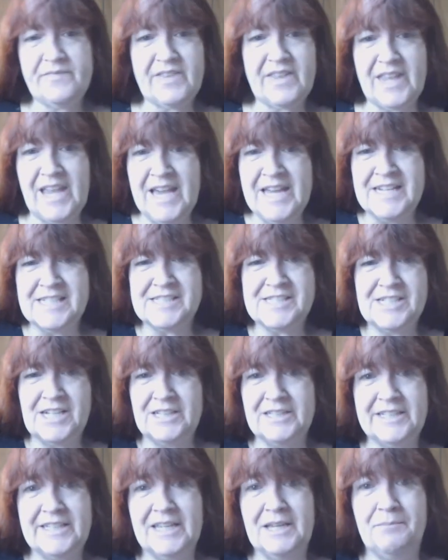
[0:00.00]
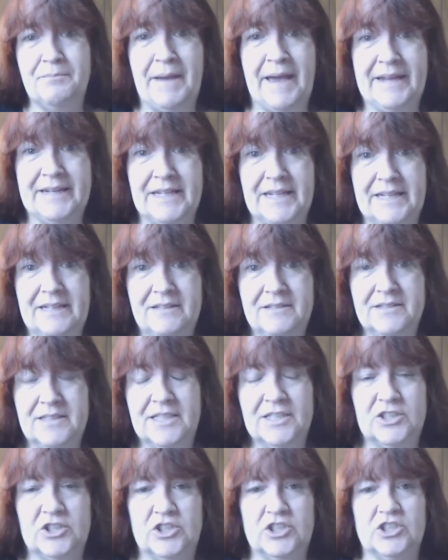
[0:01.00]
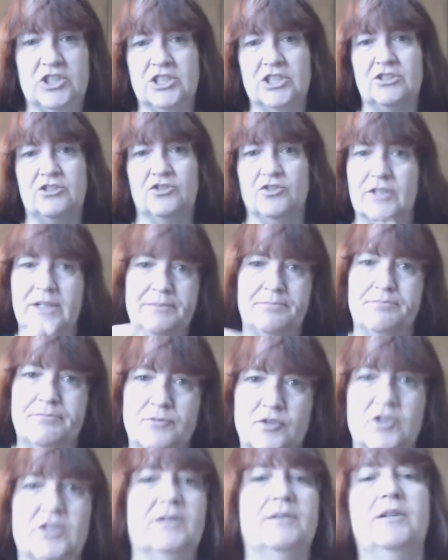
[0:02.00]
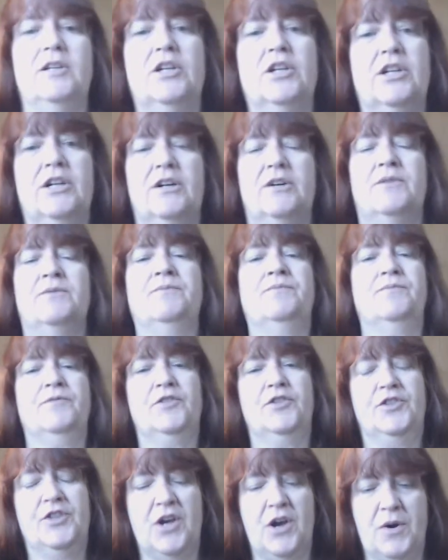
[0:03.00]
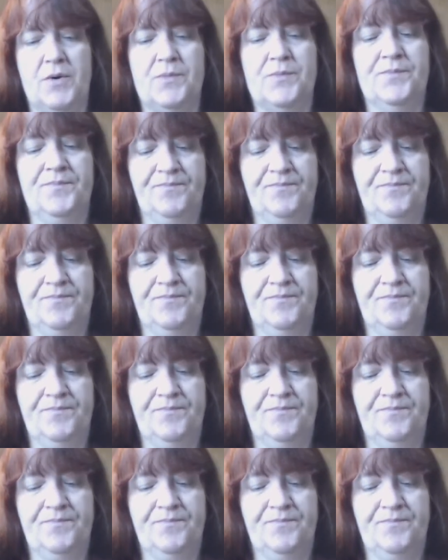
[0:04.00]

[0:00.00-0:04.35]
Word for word: and it's not leaking badly. It's just a drip, drip, you know. So,